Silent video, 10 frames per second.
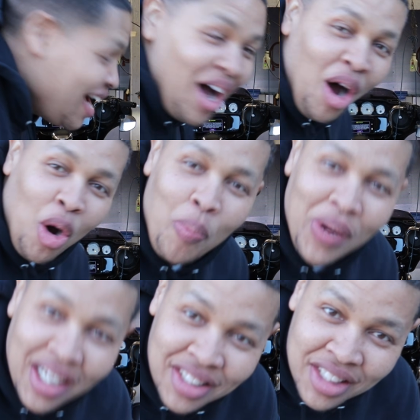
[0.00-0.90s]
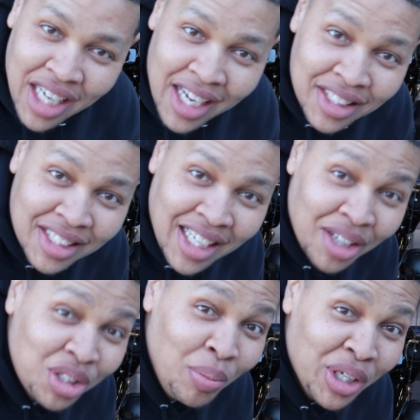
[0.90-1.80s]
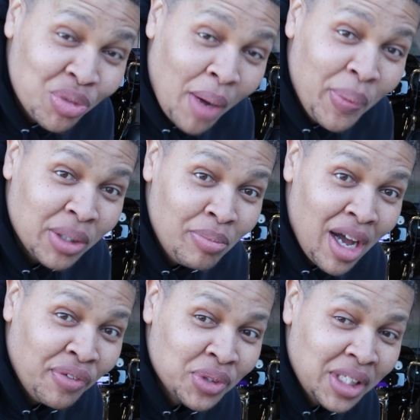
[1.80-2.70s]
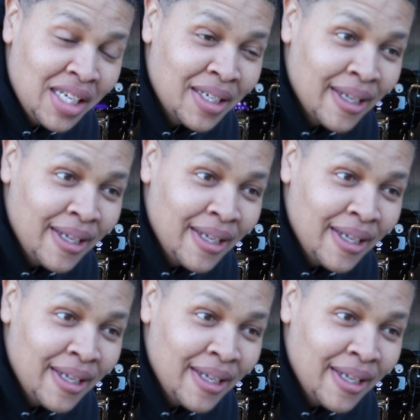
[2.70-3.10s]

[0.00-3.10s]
I hope it doesn't change the sound too much when I put the baffles in,